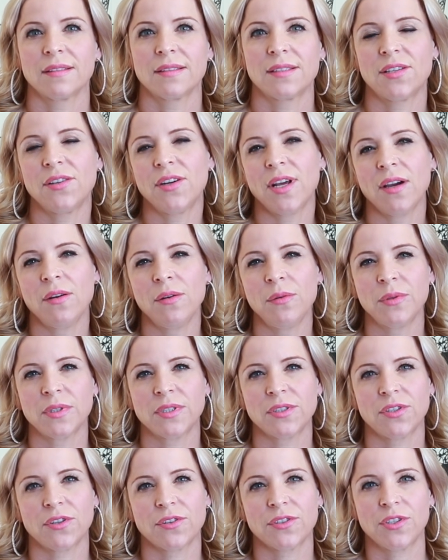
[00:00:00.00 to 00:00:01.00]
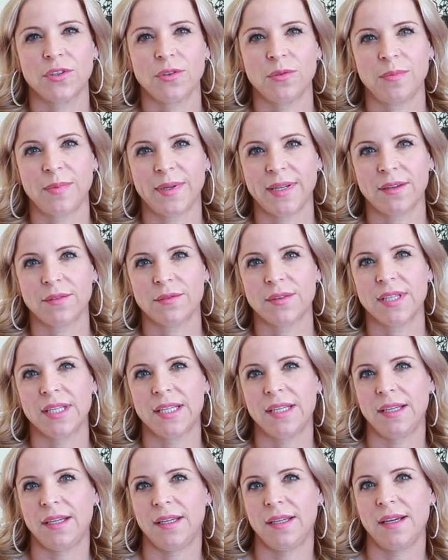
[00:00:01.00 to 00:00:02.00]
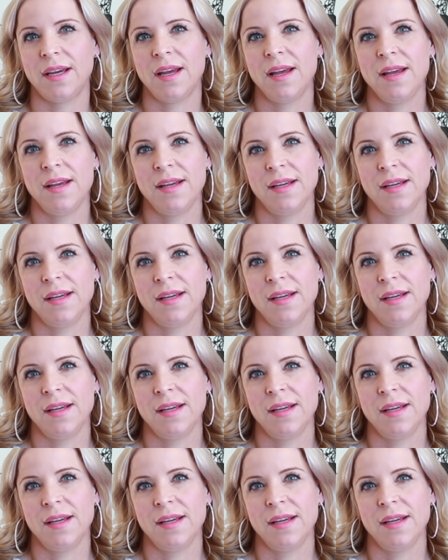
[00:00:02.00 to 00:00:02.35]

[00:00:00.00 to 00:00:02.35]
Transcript: So now I want to talk to you about the